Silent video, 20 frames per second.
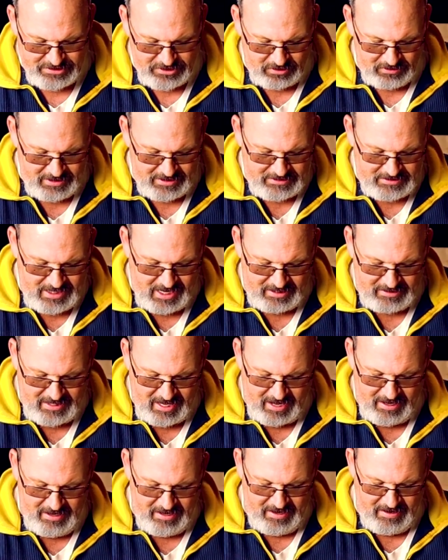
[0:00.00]
So let's take
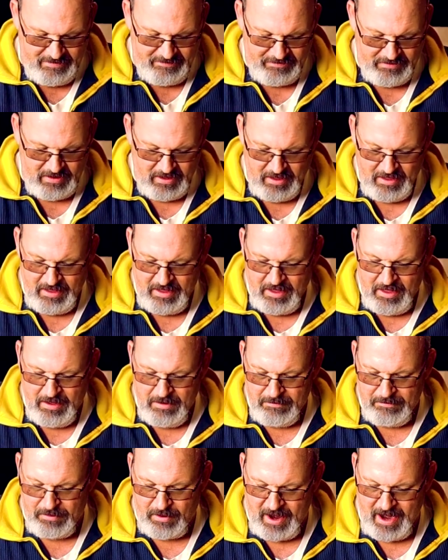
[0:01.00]
that
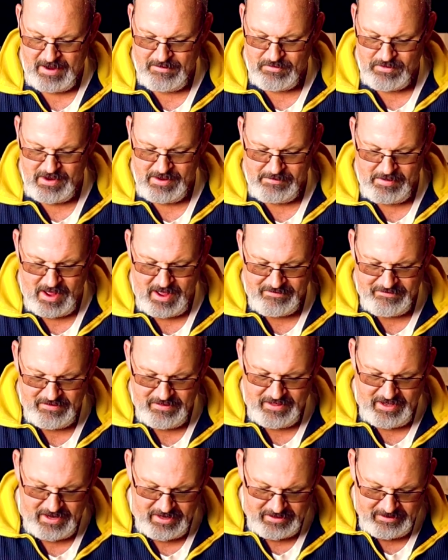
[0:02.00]
prime rib off
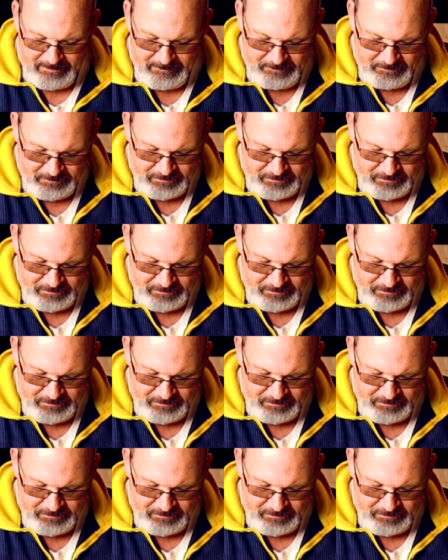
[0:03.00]
of there.